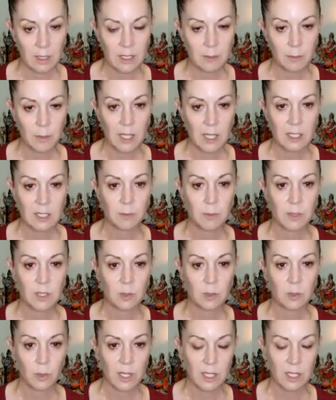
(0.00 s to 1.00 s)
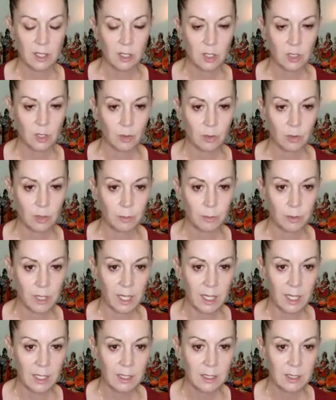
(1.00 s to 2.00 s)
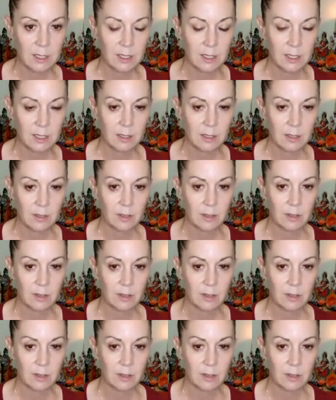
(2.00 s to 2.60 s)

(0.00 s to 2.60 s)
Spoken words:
the space between the shoulder blades,